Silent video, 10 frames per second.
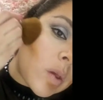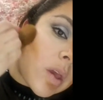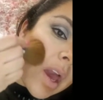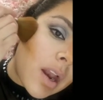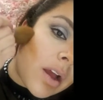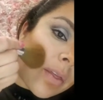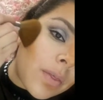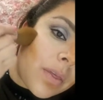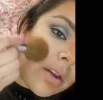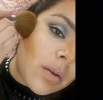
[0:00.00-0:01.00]
get a
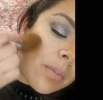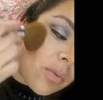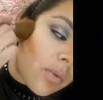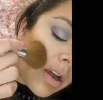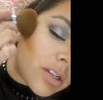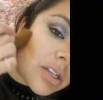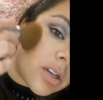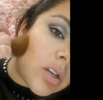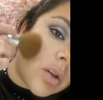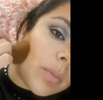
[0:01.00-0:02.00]
thinner brush here
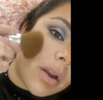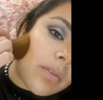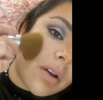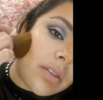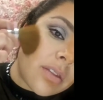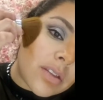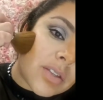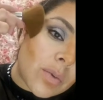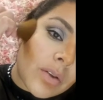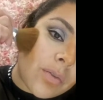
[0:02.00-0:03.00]
too, but I find
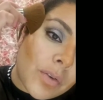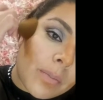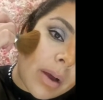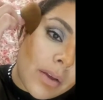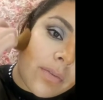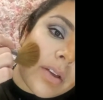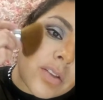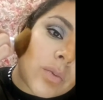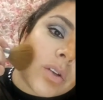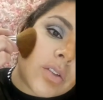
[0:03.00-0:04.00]
this one for my
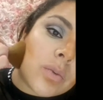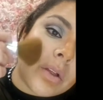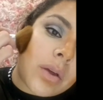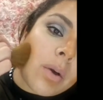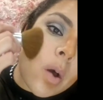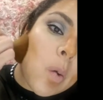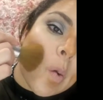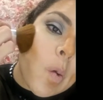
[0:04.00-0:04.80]
face works really well.